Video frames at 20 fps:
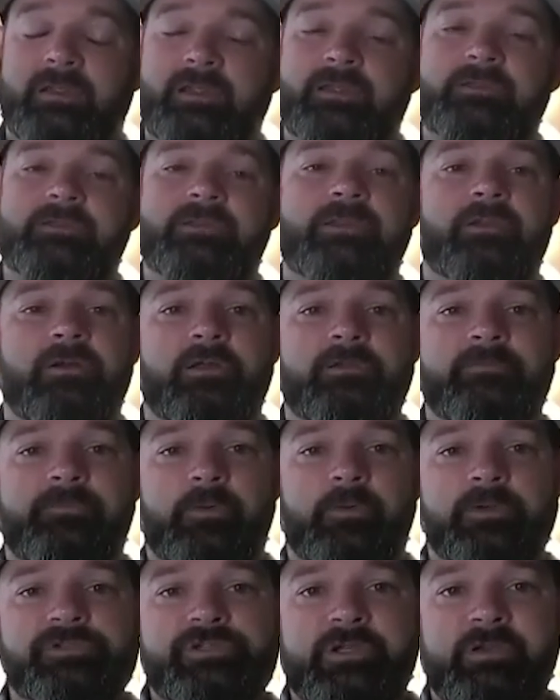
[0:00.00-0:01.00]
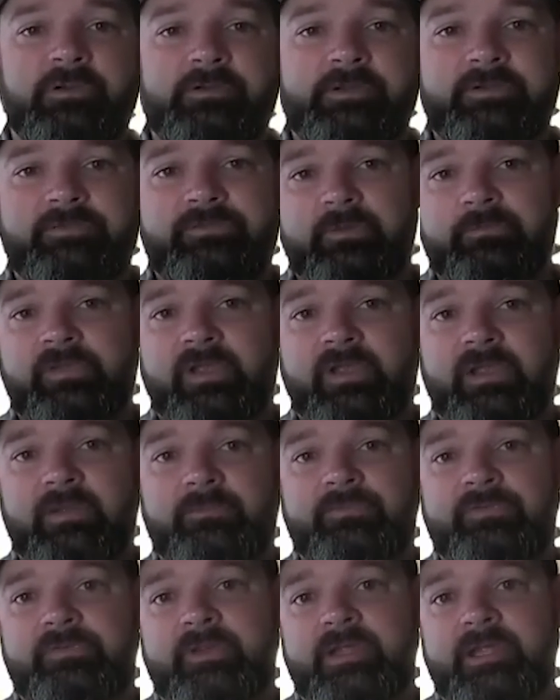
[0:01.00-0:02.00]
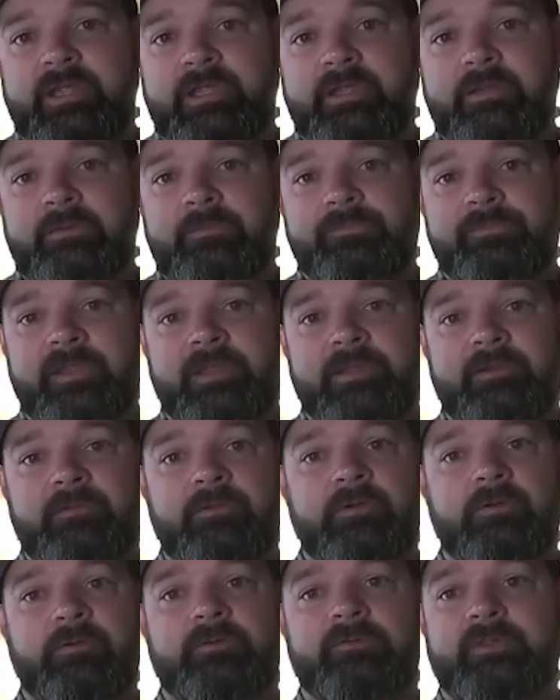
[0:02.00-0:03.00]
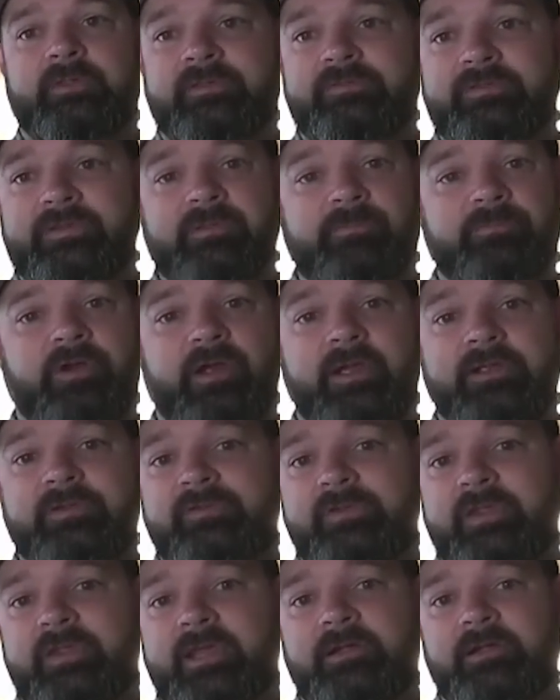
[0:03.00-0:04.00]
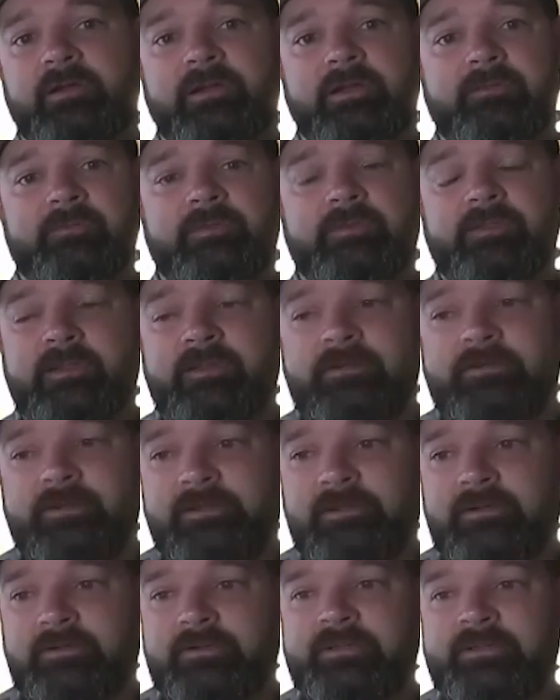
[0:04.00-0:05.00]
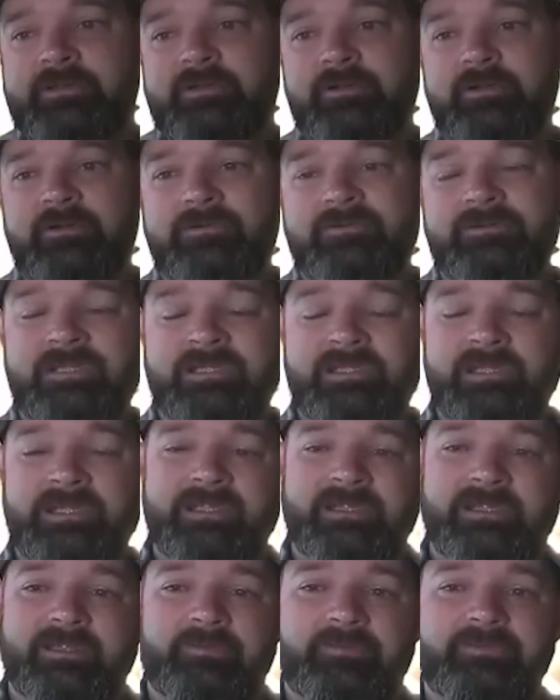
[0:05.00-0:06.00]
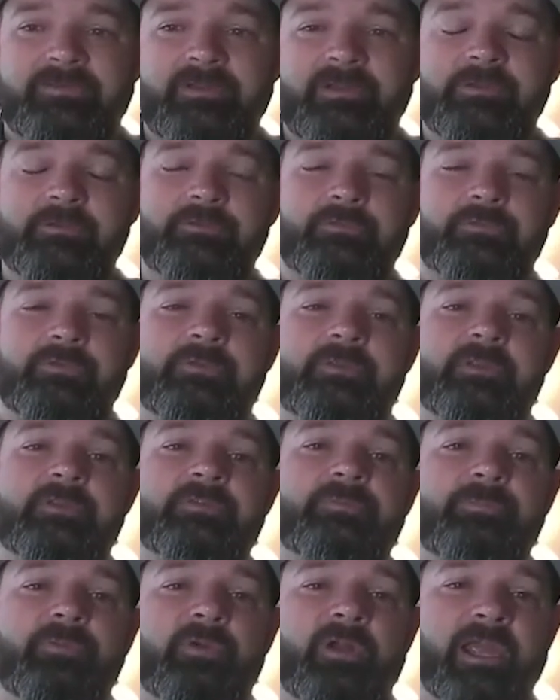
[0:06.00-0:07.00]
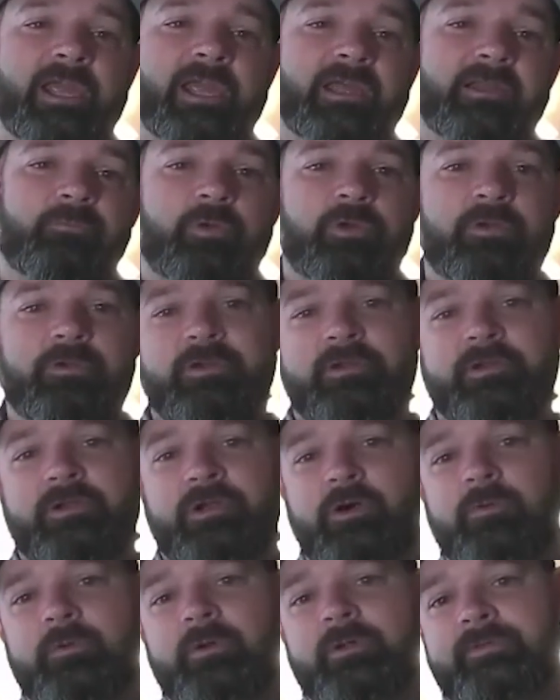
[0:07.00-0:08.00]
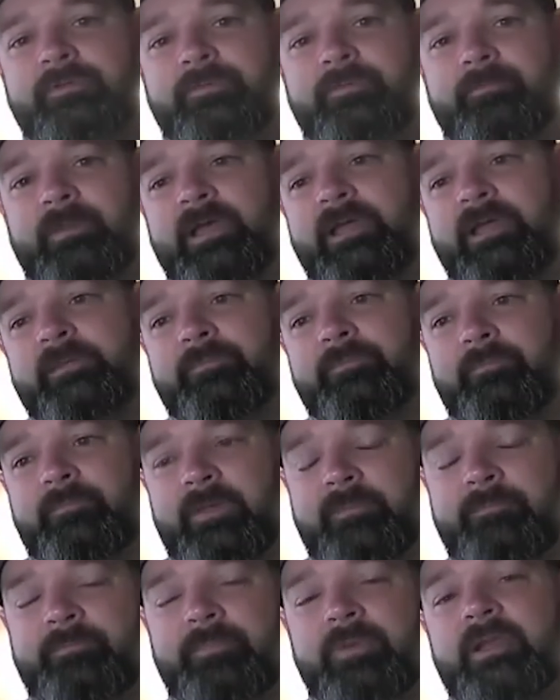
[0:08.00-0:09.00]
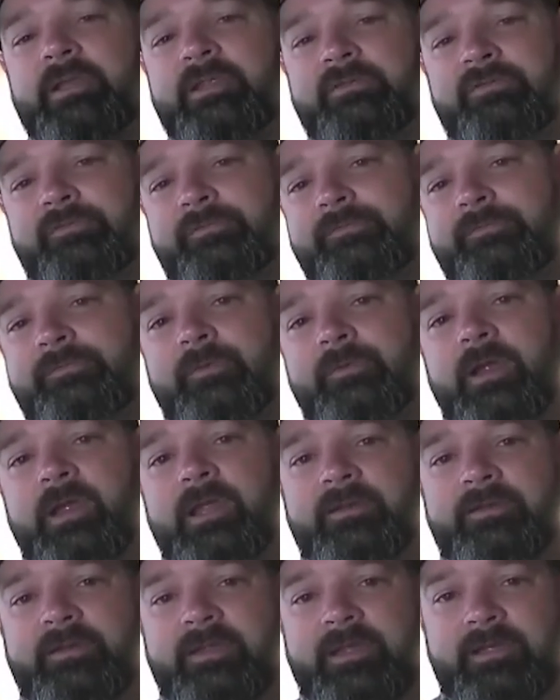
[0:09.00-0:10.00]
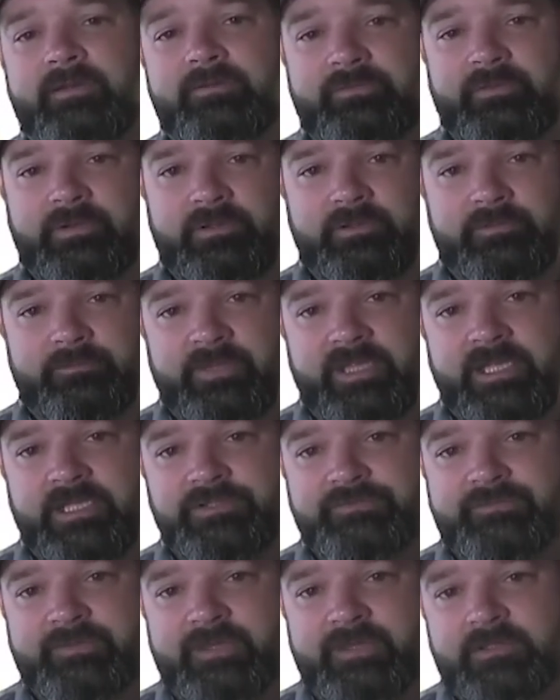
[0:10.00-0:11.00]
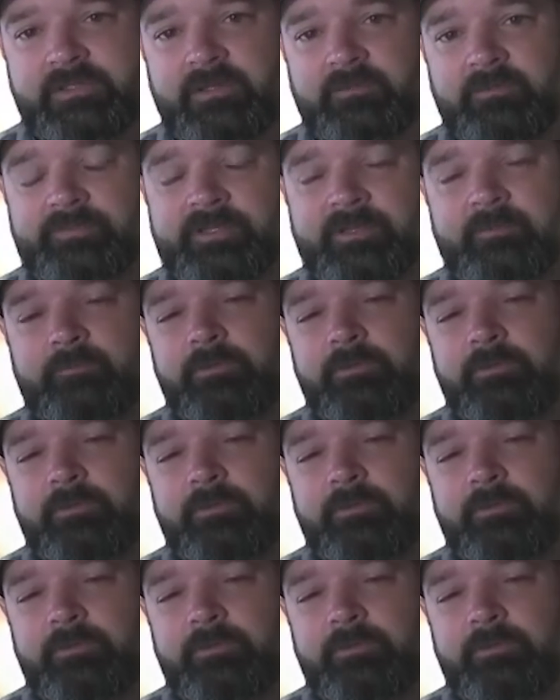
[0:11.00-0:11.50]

unfortunately, sometimes they see the price tag on everything and they go, instead of using this brand, we're going to go with my buddy's friend has a HVAC company.